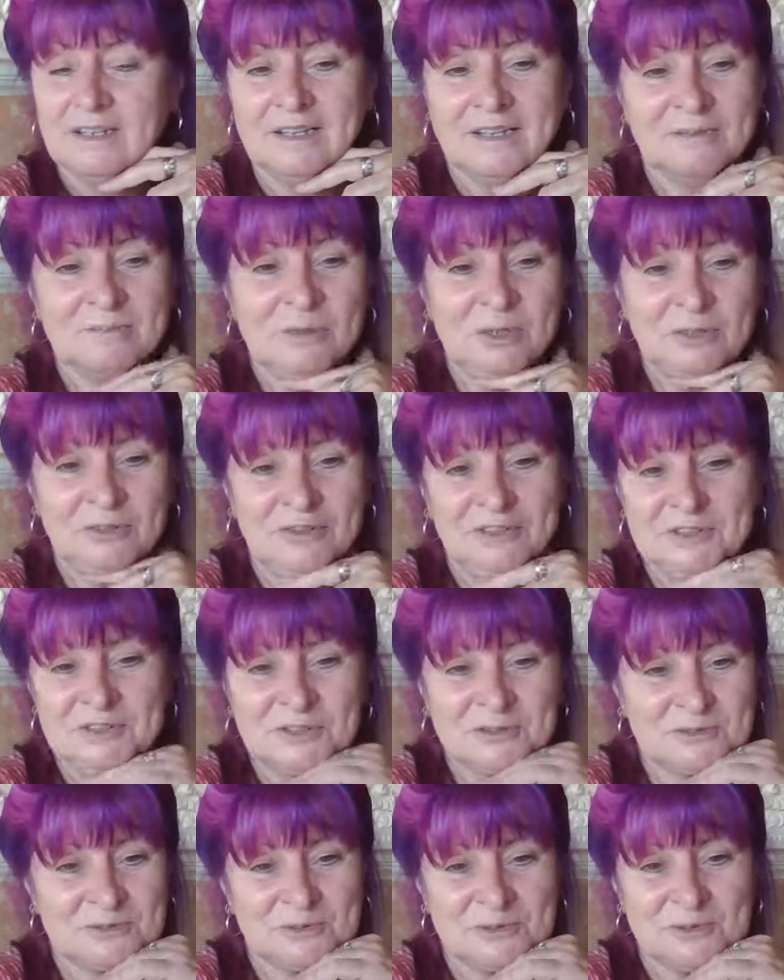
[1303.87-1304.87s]
my
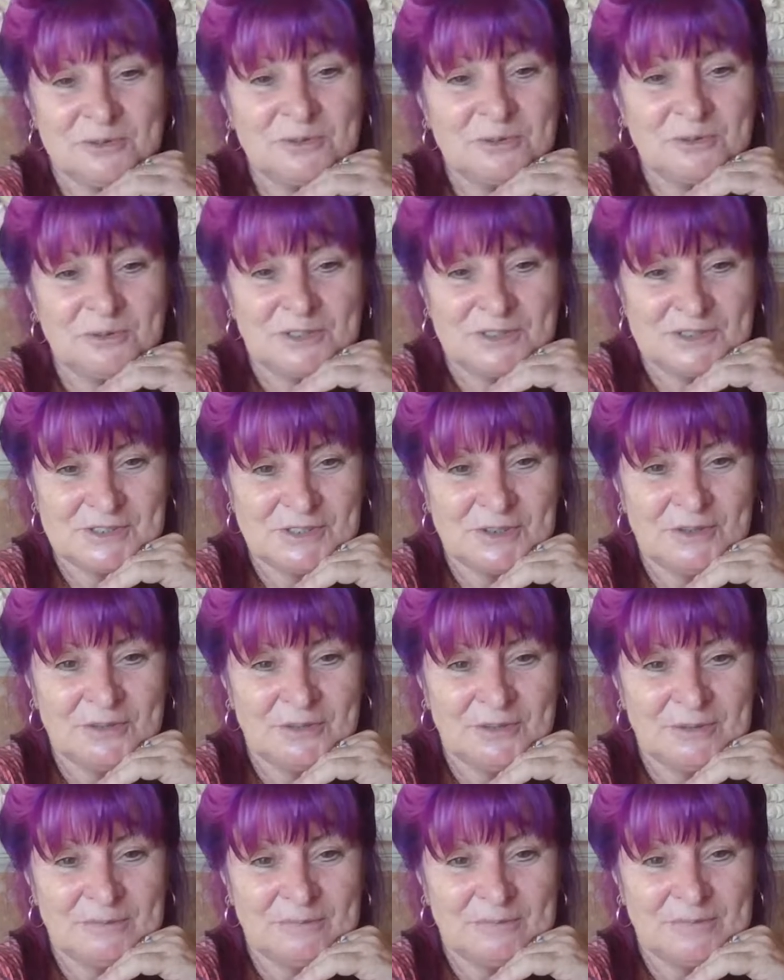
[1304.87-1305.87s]
grandchildren all the
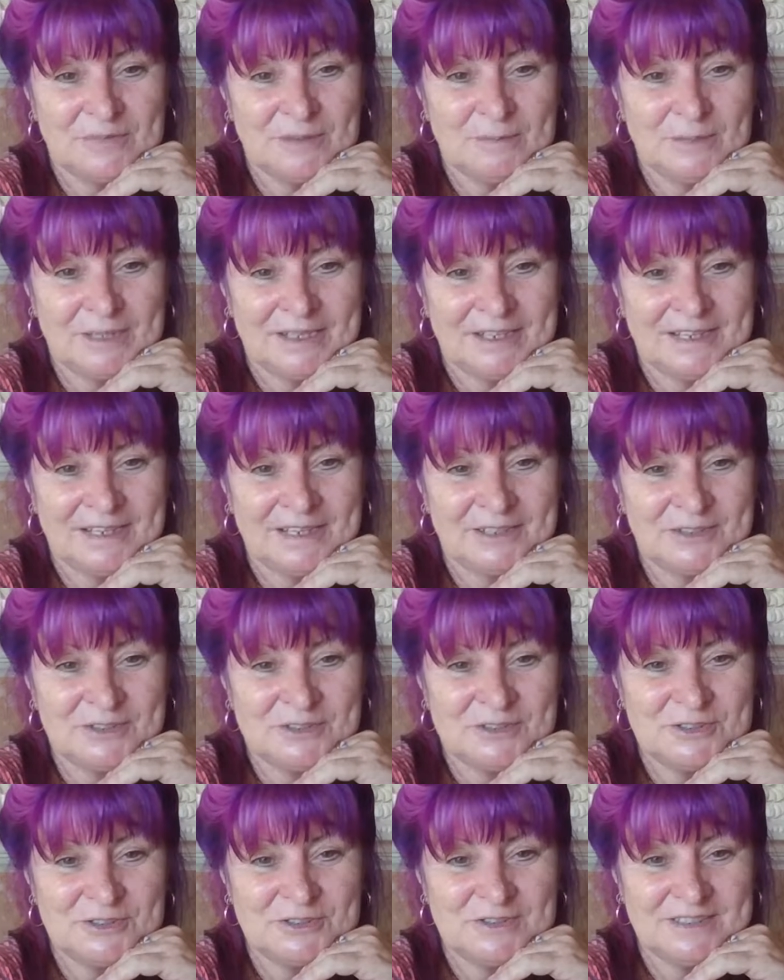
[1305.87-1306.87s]
time about how to
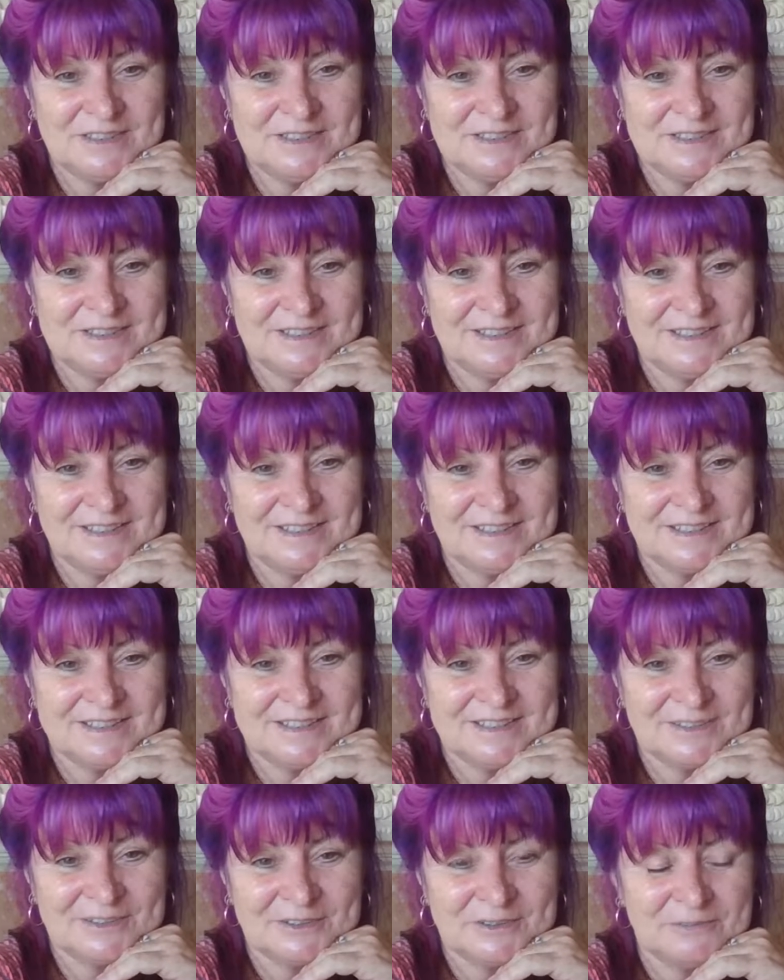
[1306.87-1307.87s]
do these things.
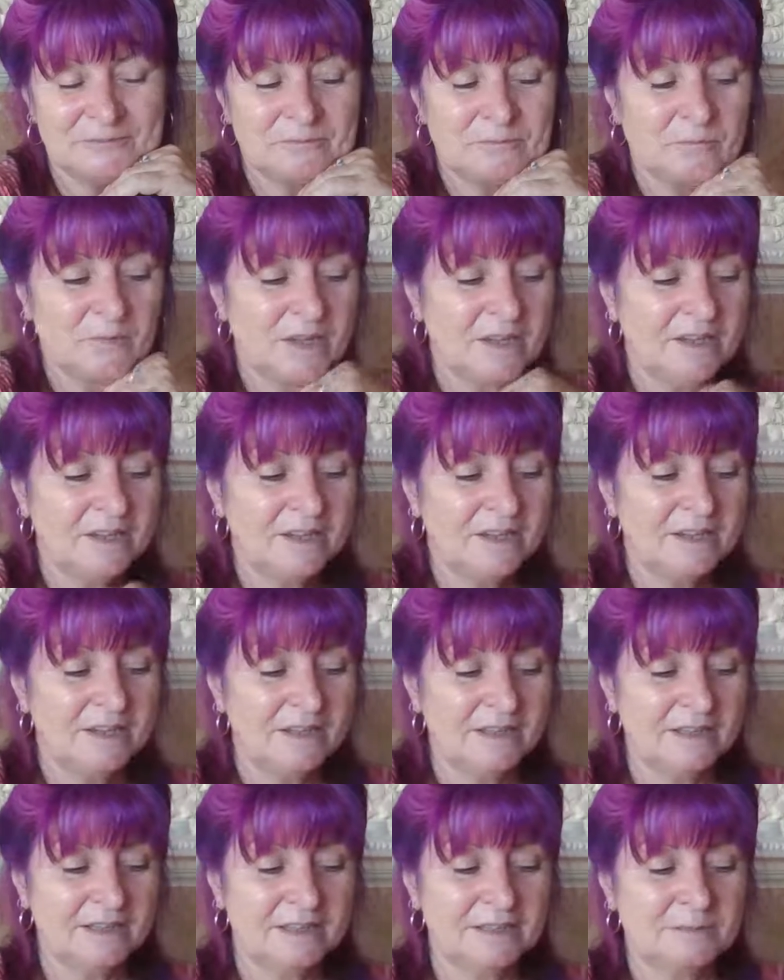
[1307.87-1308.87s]
So
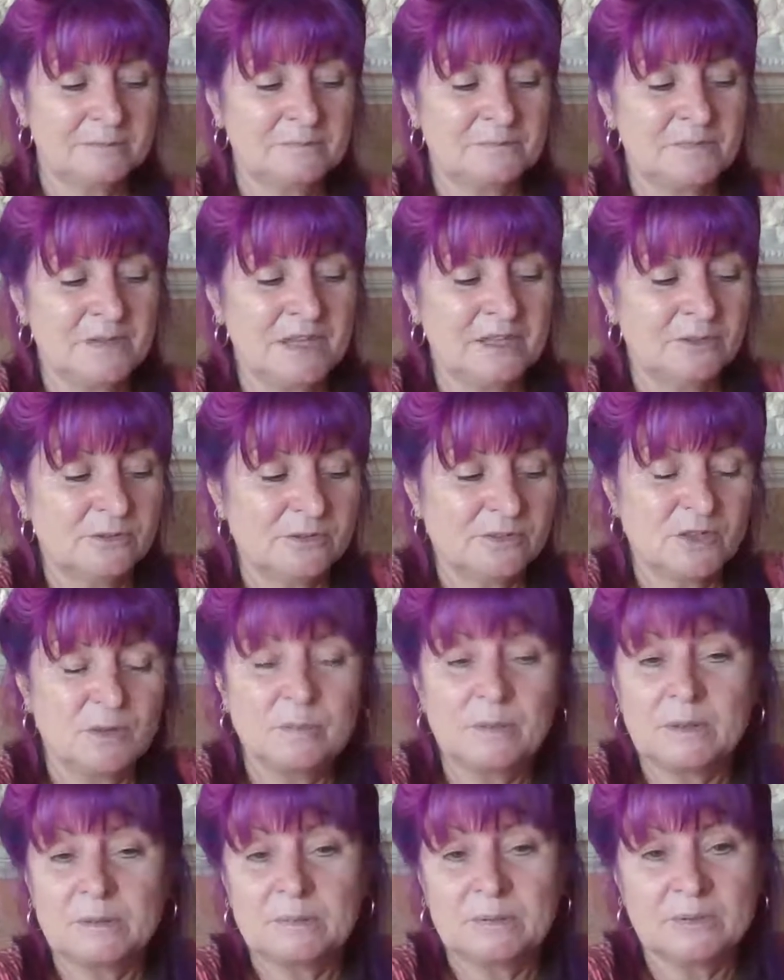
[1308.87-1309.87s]
and also
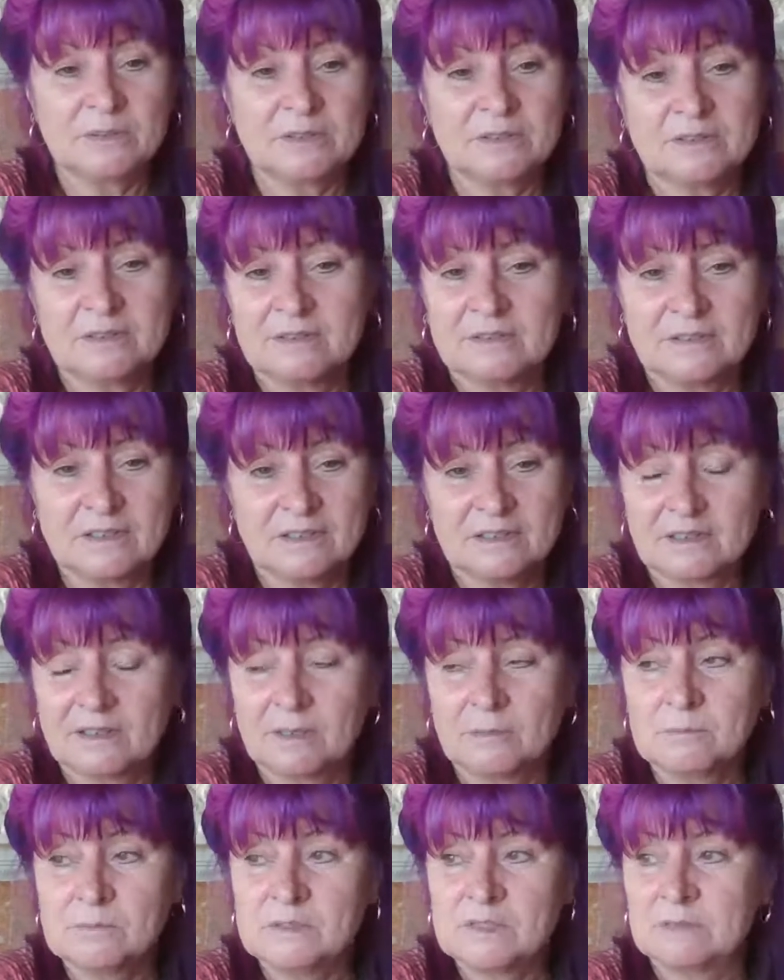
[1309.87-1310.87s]
people that
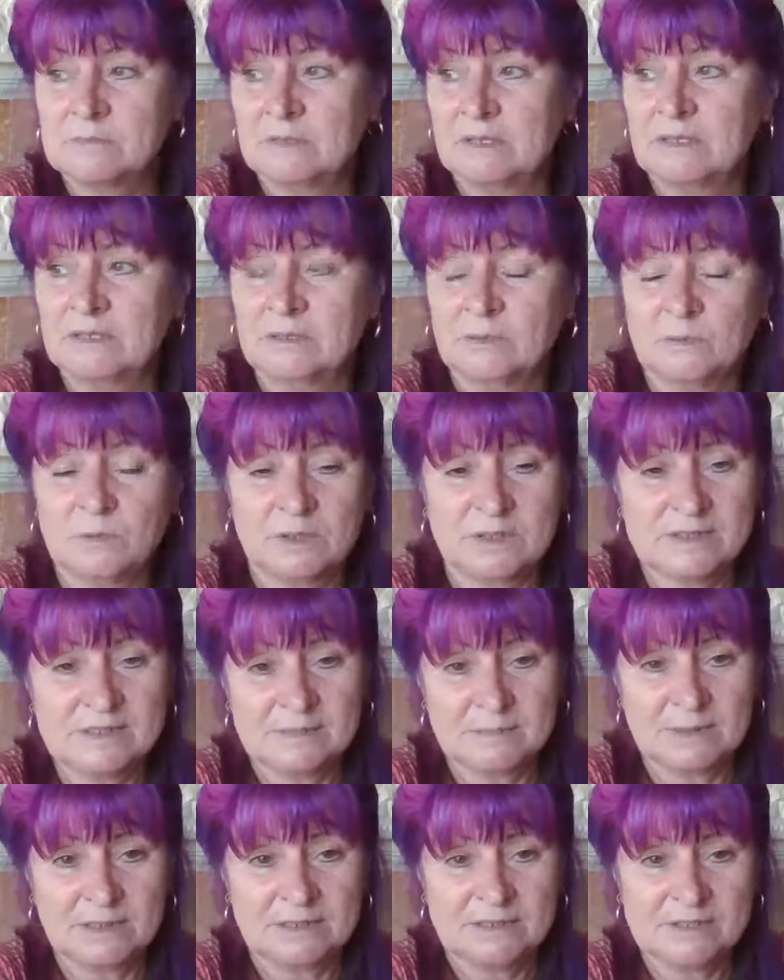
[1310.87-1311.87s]
come to me that want to
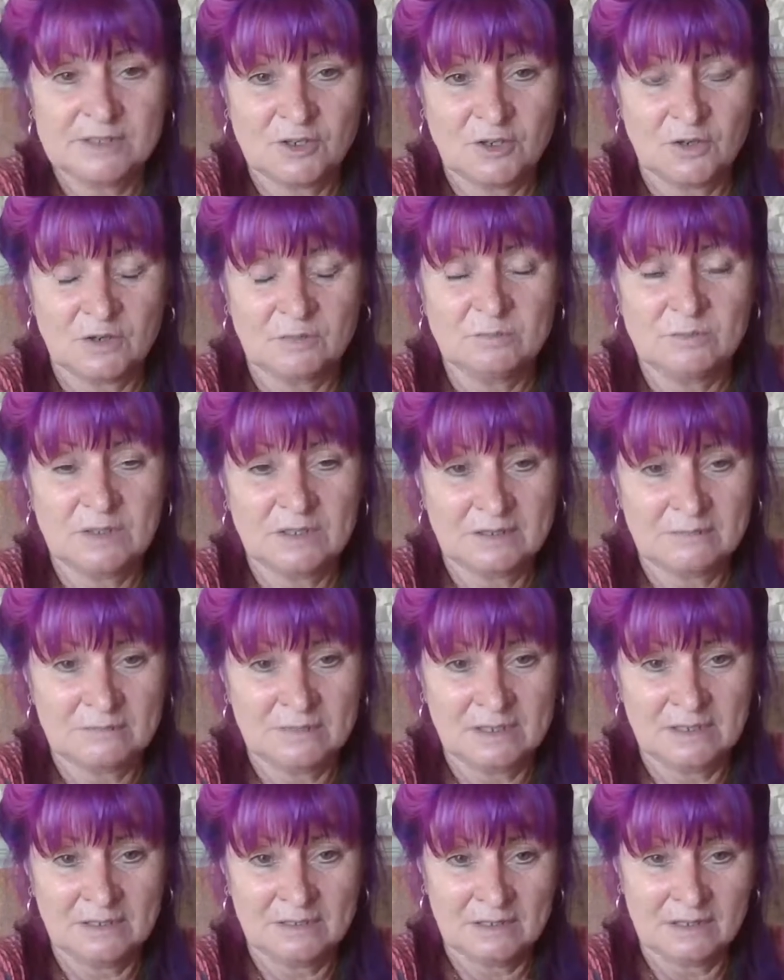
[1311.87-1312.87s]
spend time with
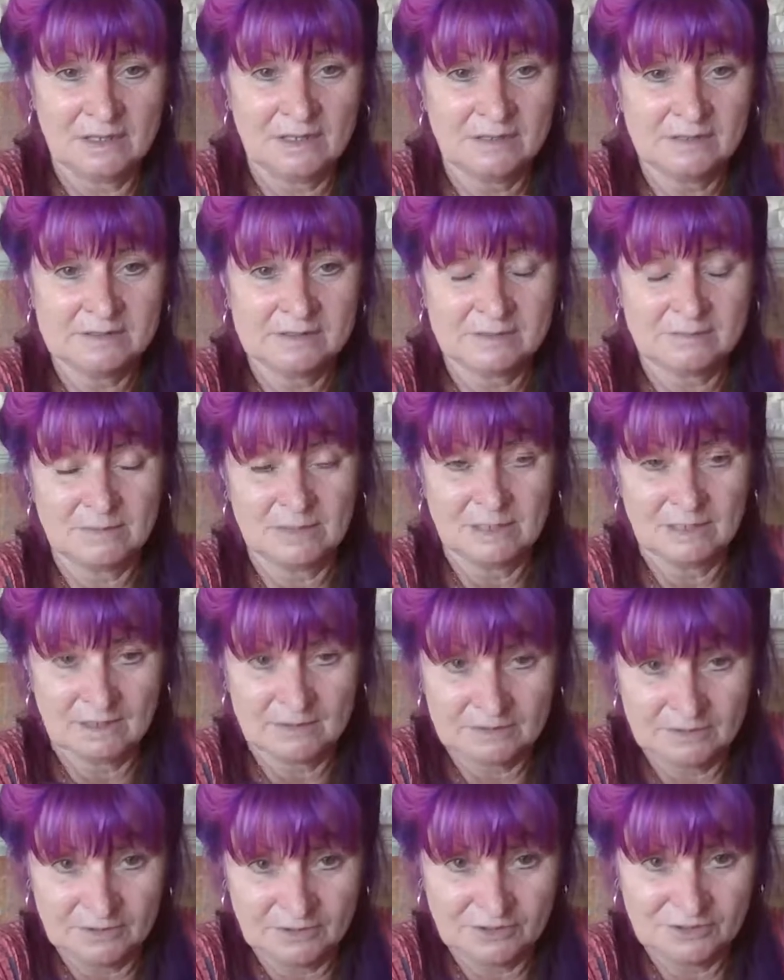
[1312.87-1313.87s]
me and ask me,
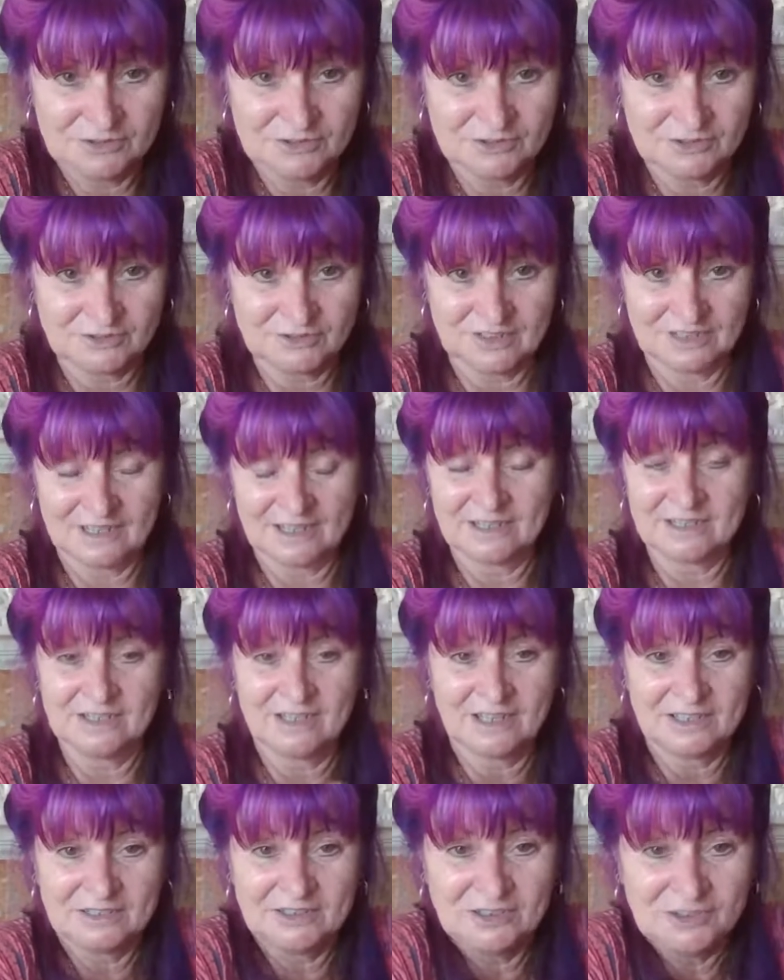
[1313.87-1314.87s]
how do you do it?
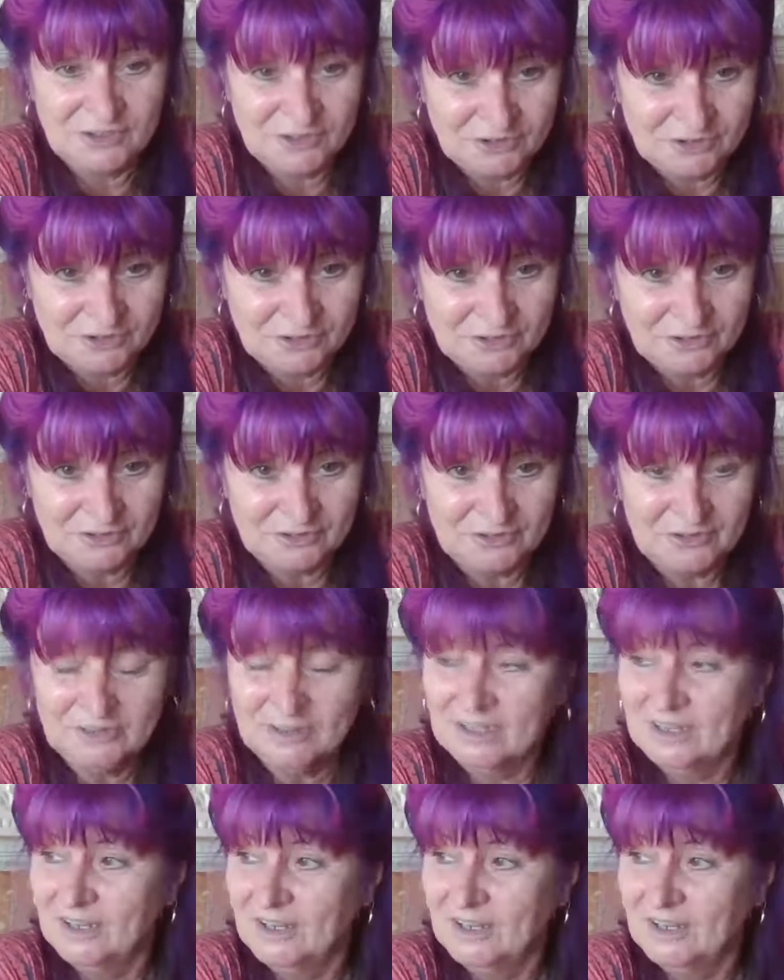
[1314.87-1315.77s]
How do you?